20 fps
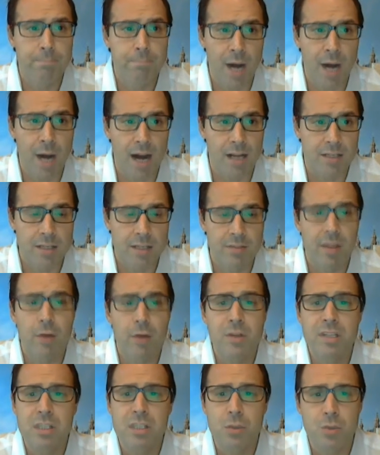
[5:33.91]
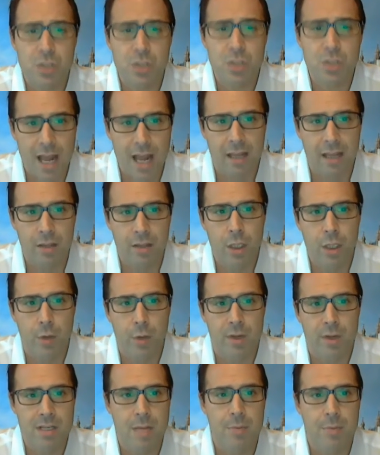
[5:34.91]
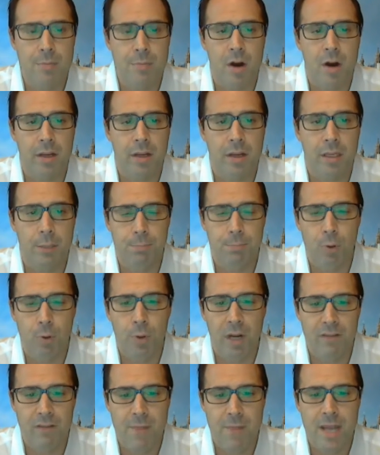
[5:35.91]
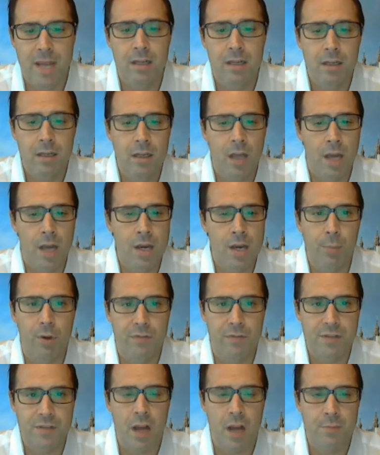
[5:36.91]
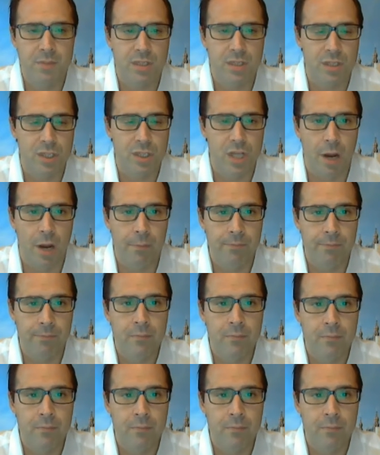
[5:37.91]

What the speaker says: But there is still slack in the US labor market, a point I've made a number of times this year.